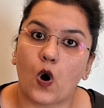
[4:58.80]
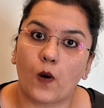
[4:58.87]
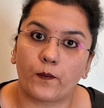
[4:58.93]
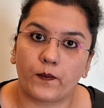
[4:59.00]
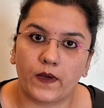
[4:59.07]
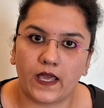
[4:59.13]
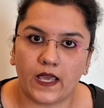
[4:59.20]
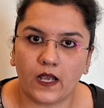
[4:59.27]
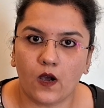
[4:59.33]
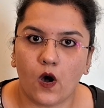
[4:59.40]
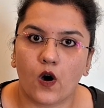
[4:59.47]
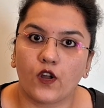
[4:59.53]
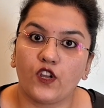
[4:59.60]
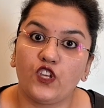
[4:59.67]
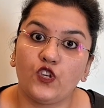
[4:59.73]
copying
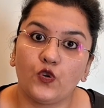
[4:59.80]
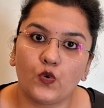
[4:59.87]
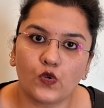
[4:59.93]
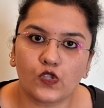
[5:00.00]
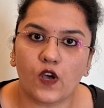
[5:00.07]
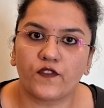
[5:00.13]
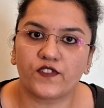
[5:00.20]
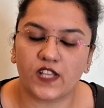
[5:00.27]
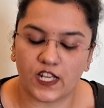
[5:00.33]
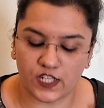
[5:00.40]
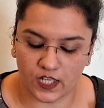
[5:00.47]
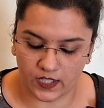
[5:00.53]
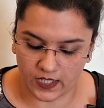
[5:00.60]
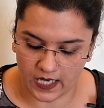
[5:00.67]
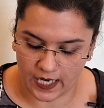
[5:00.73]
or use of such
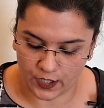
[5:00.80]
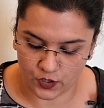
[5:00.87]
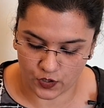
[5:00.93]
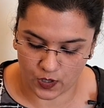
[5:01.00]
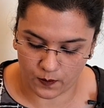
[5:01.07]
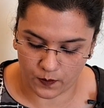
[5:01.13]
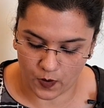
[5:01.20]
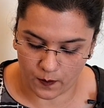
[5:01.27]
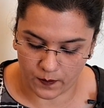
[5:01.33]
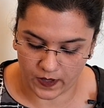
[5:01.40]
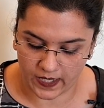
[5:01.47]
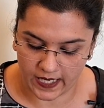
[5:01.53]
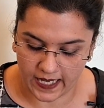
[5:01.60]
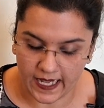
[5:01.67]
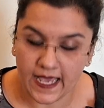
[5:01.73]
intellectual
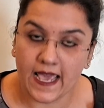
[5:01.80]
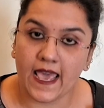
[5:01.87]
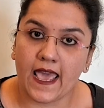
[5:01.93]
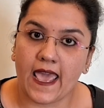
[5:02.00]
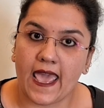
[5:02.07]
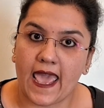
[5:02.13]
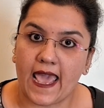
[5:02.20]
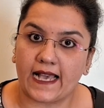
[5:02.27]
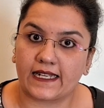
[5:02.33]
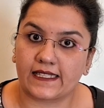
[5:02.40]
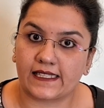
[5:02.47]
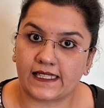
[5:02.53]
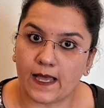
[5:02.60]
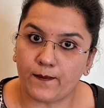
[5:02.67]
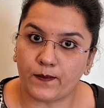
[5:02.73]
property
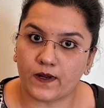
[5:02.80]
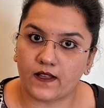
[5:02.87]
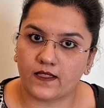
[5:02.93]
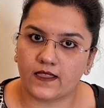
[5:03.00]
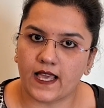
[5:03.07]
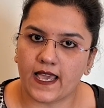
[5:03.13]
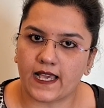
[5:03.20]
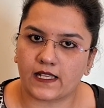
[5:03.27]
except the